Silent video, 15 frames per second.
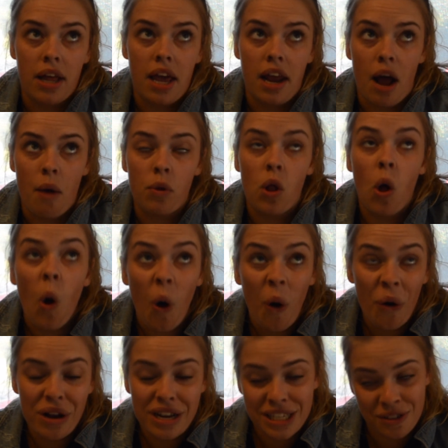and I will
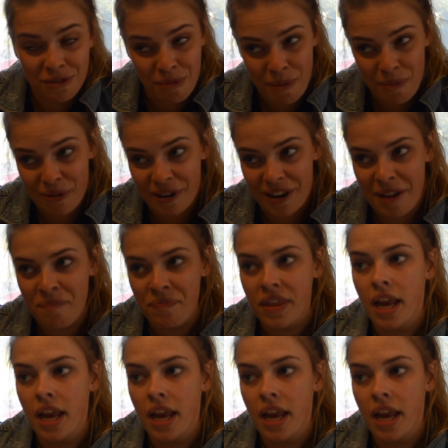always remember it,